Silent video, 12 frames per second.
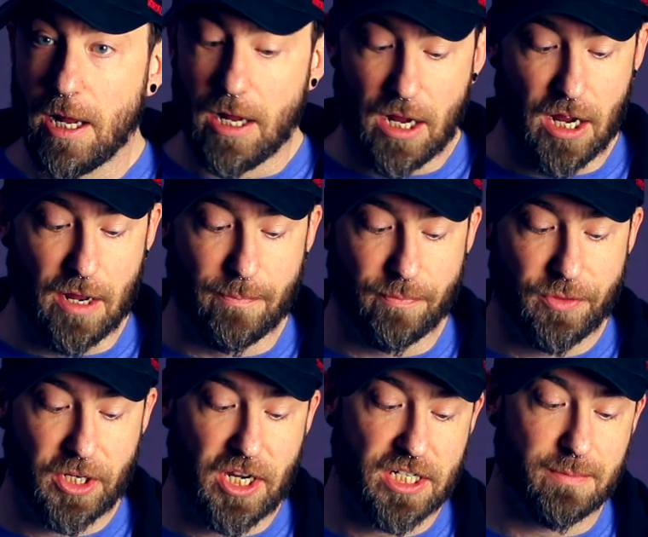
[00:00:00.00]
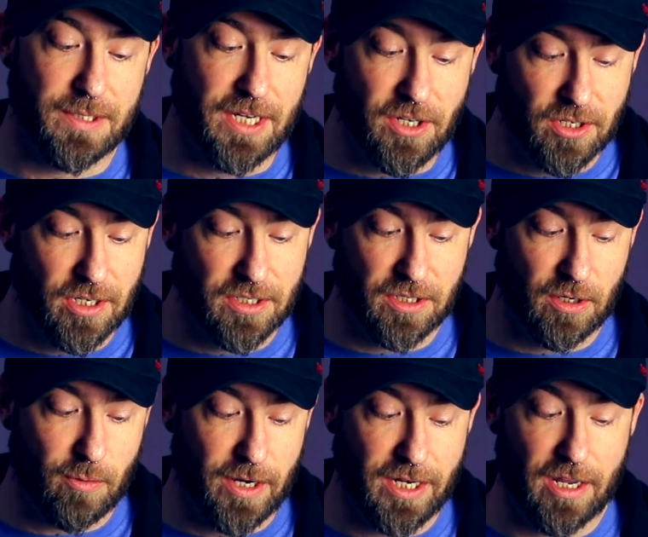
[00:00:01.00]
The customization isn't
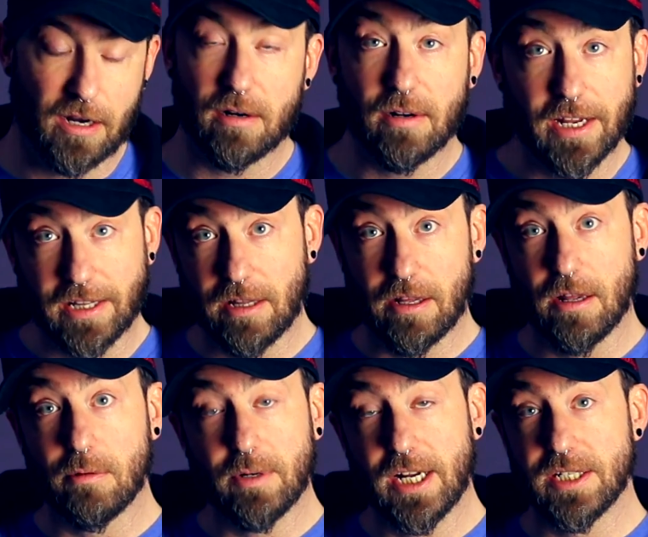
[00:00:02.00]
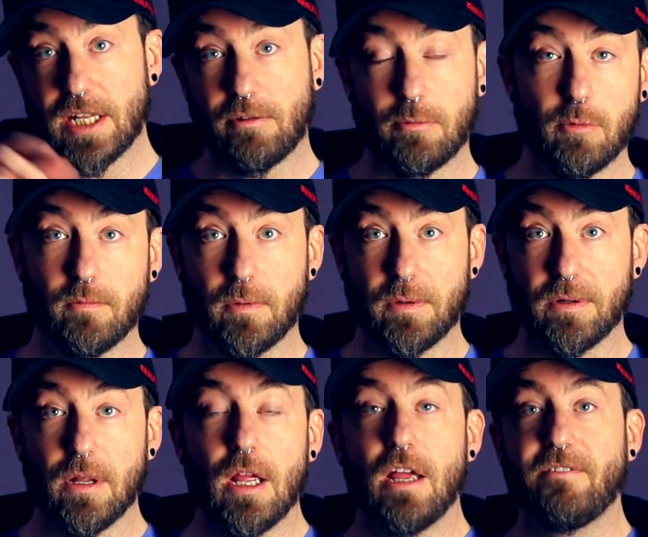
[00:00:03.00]
quite there. Like the other one has that
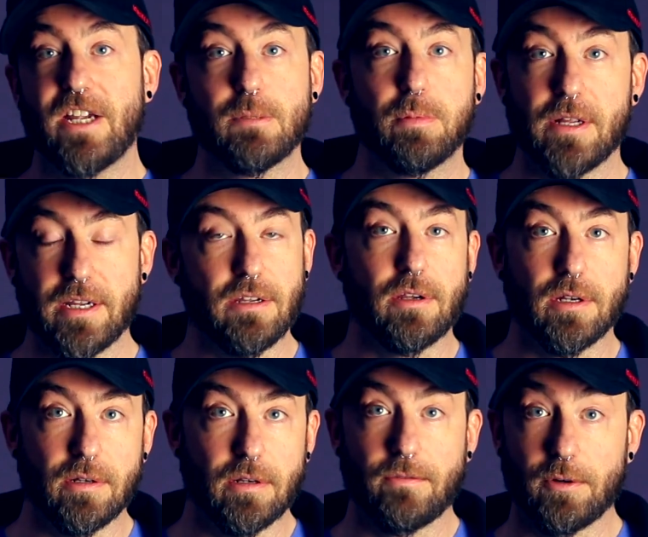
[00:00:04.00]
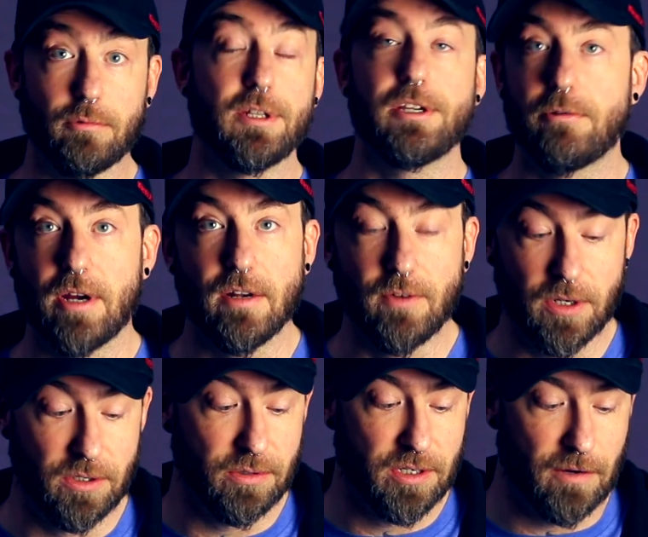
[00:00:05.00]
removable faceplate. You can, if you're really creative, you
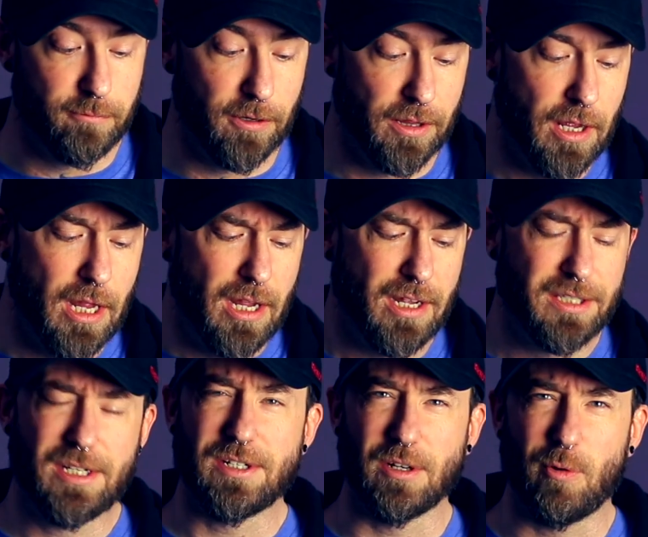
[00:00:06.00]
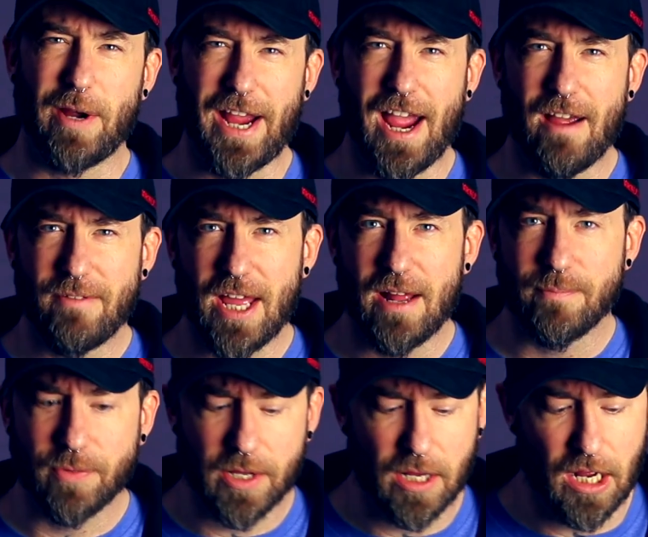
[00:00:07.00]
can do stuff with. This doesn't quite have that.